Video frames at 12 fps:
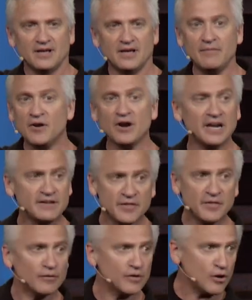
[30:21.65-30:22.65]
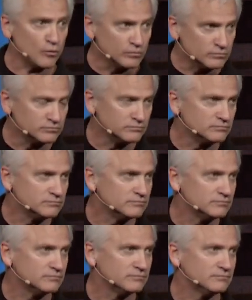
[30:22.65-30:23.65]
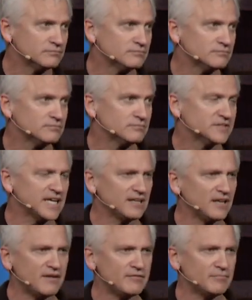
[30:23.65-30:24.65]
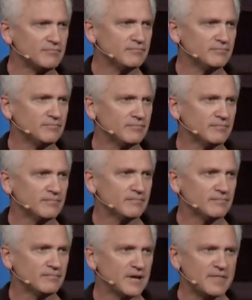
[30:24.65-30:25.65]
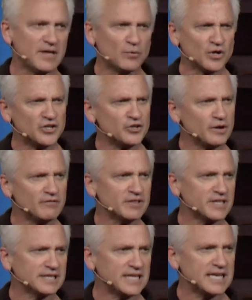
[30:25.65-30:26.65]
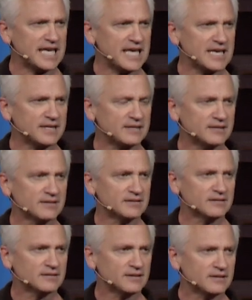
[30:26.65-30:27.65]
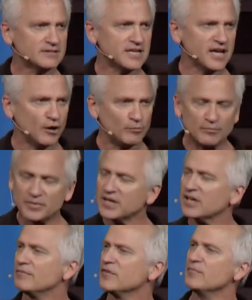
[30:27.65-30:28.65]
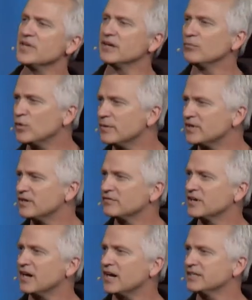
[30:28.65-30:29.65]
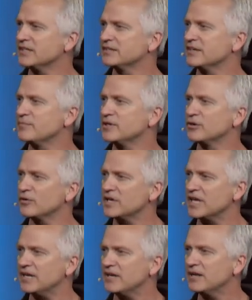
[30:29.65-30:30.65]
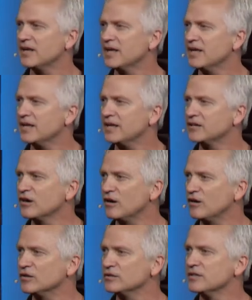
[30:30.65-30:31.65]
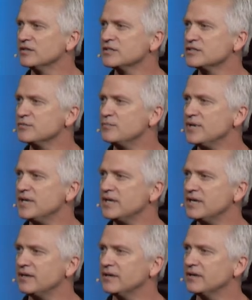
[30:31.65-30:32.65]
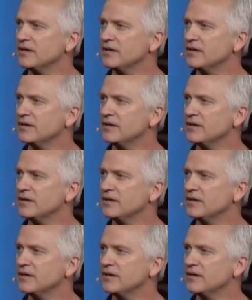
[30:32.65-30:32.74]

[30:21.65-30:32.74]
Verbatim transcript: And they're not even their own. They love them and they want to do everything they can to help them become the men and women of God that they've been created and called to be.